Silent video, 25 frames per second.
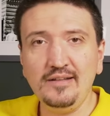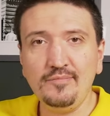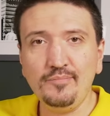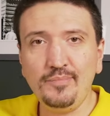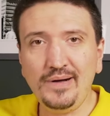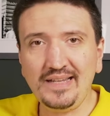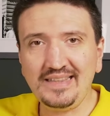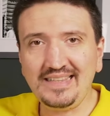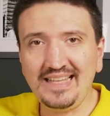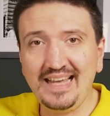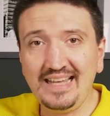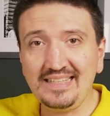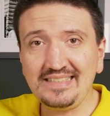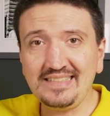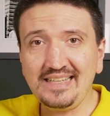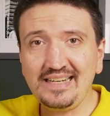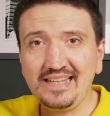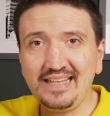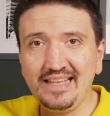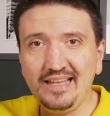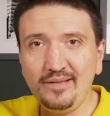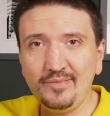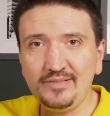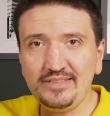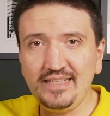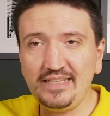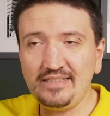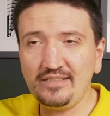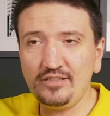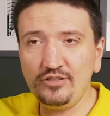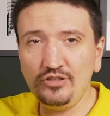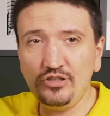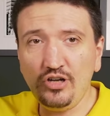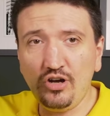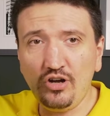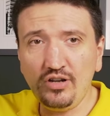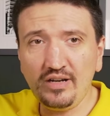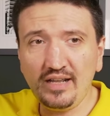but other cameras
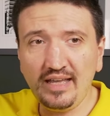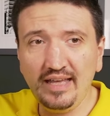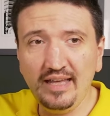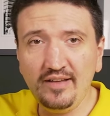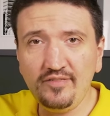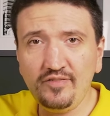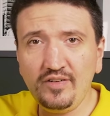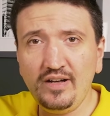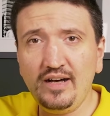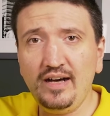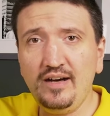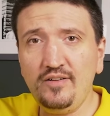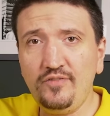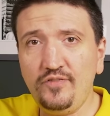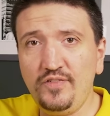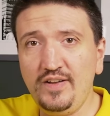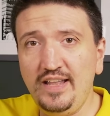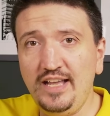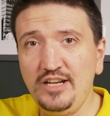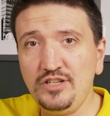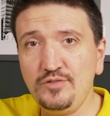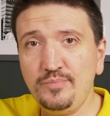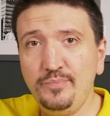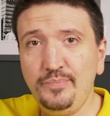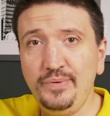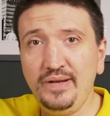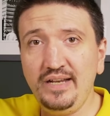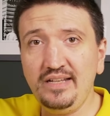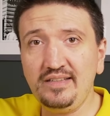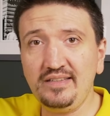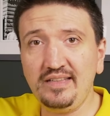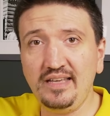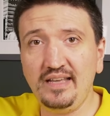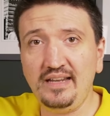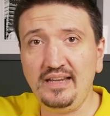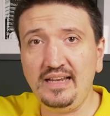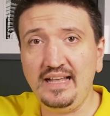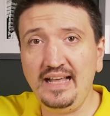don't have a flash built
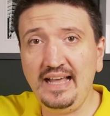in.